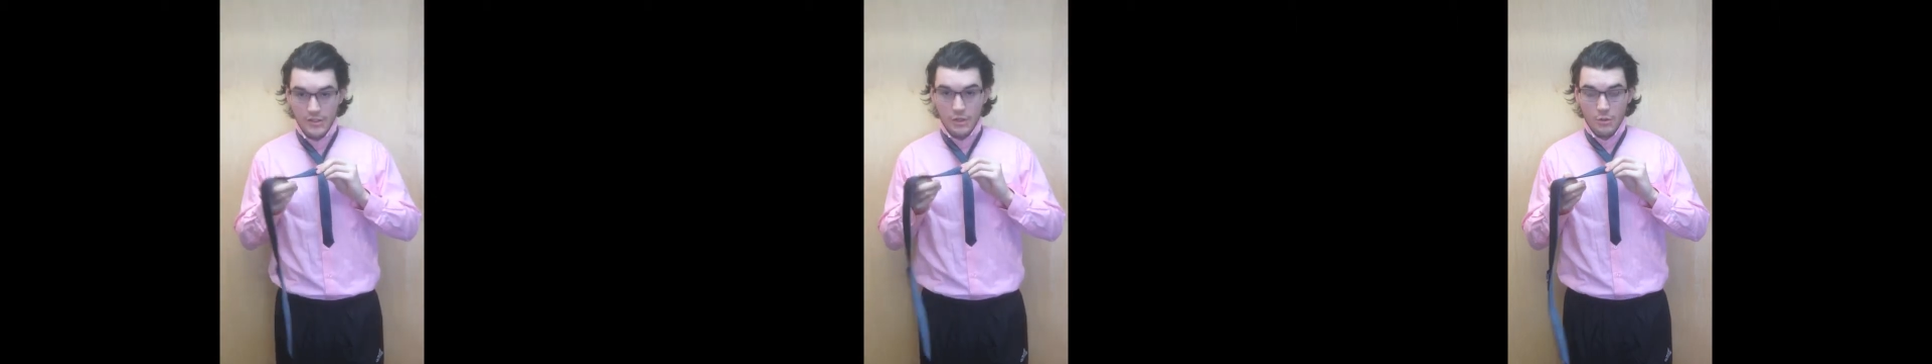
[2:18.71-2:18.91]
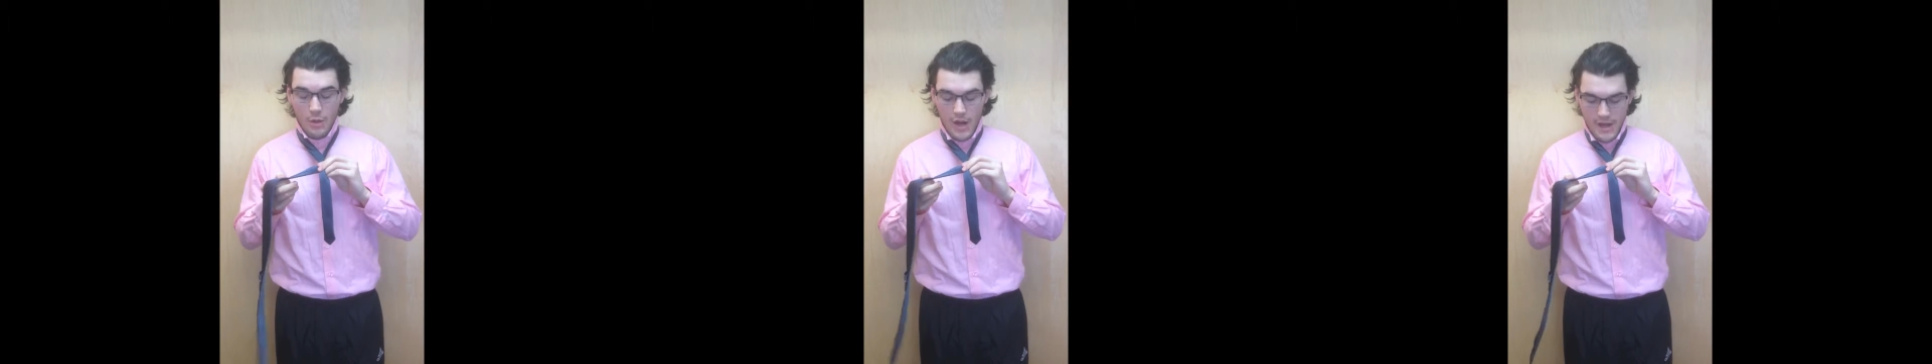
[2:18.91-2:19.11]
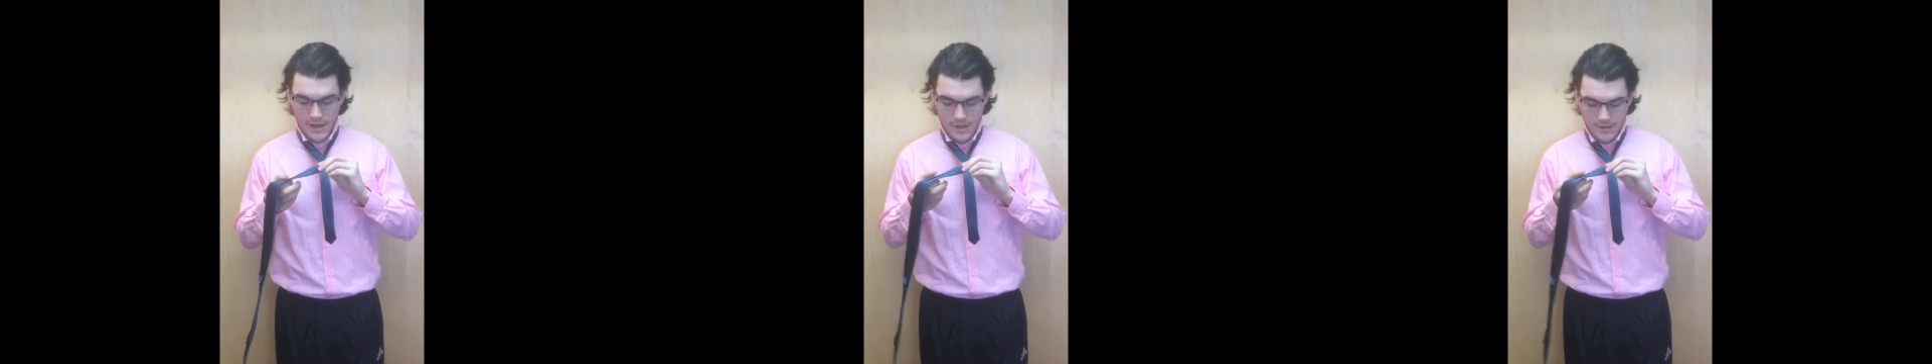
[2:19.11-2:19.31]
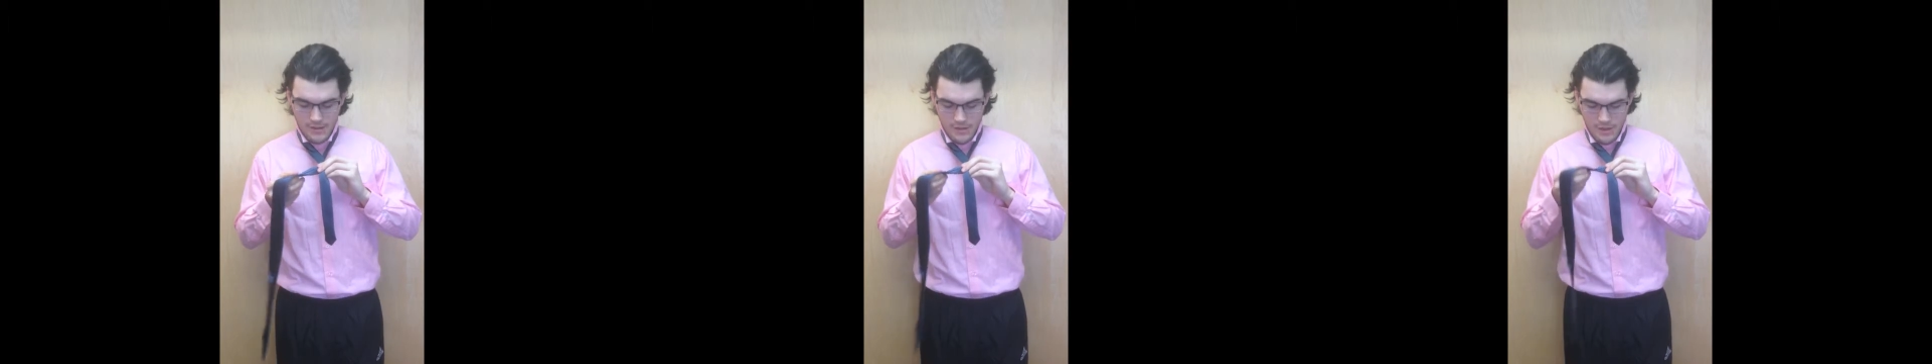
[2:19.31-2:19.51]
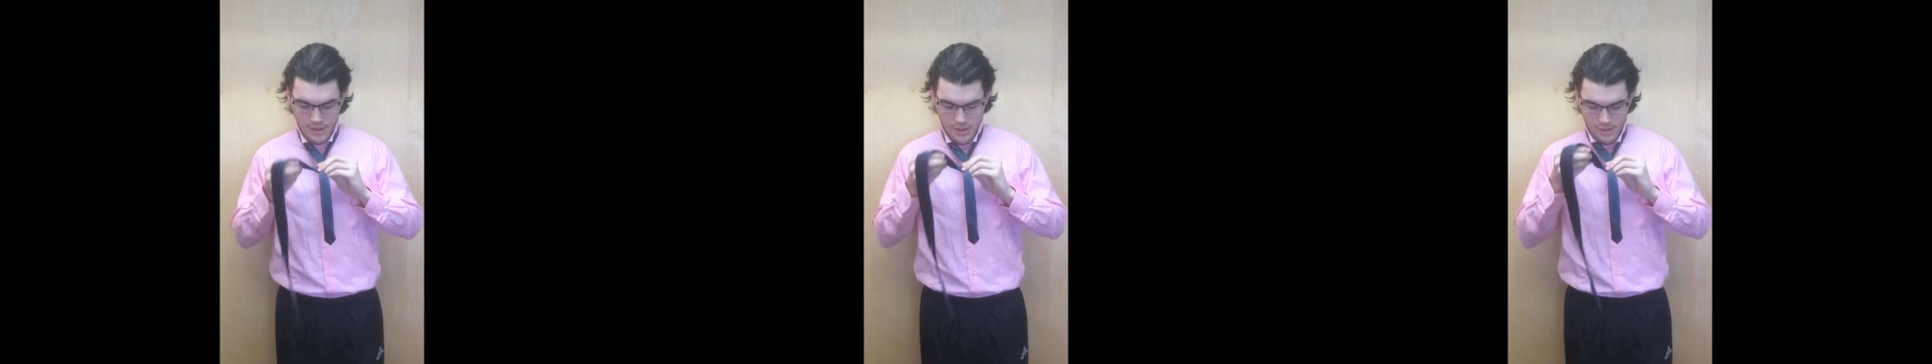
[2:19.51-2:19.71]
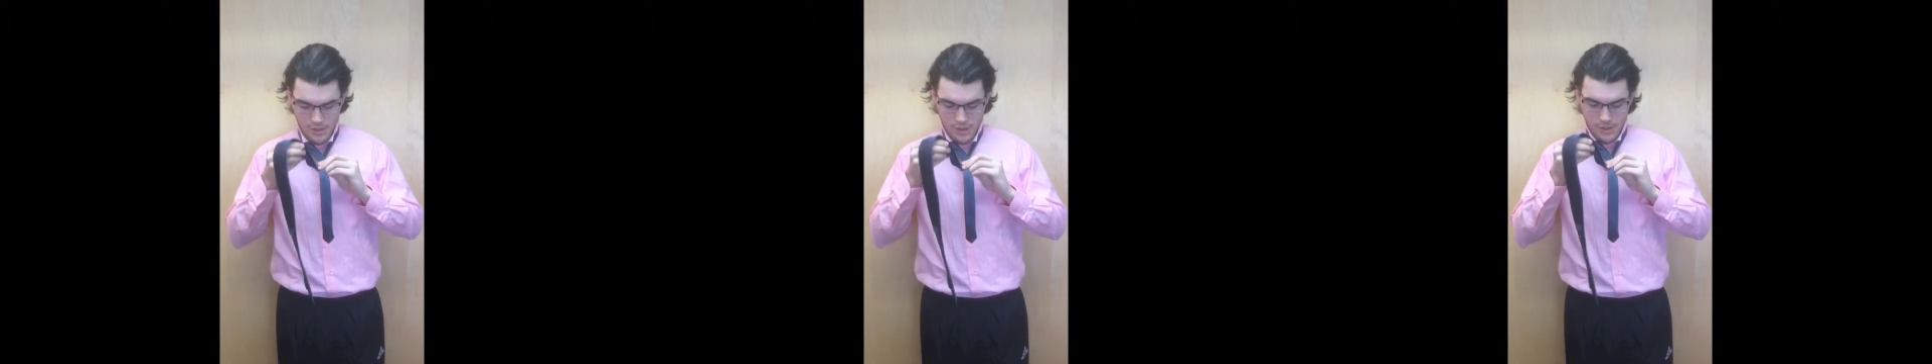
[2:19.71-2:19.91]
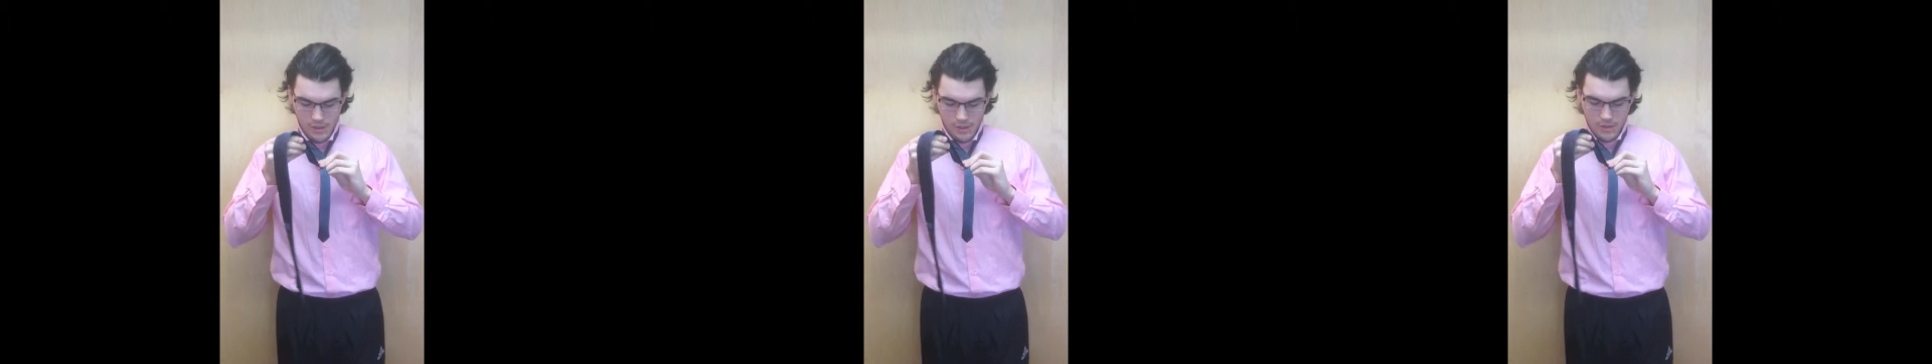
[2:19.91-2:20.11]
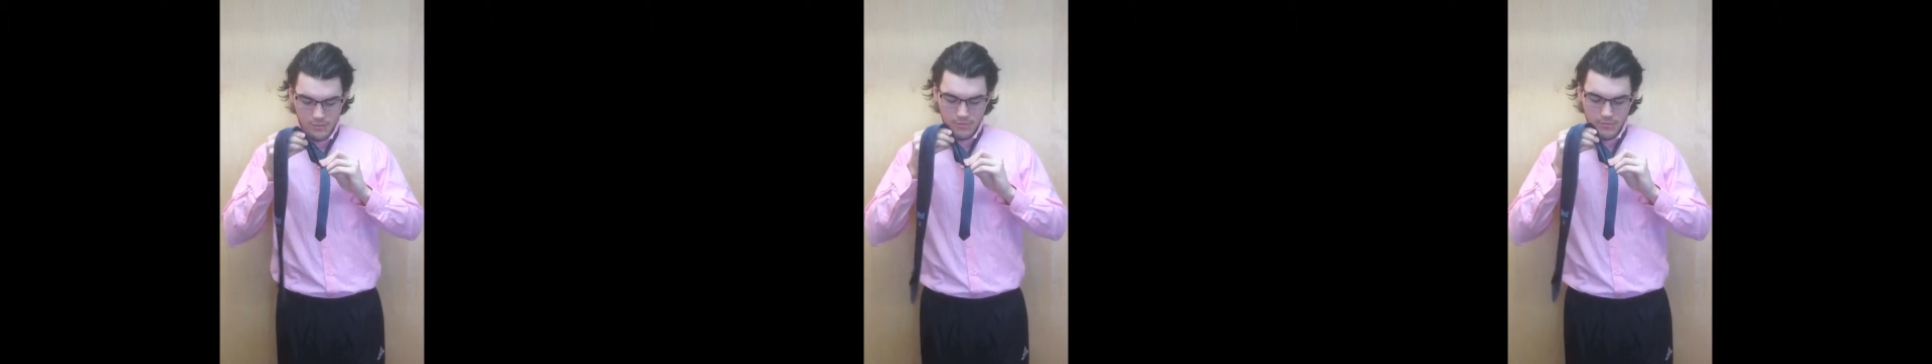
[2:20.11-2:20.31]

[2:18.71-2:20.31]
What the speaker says: your wide end and you're going to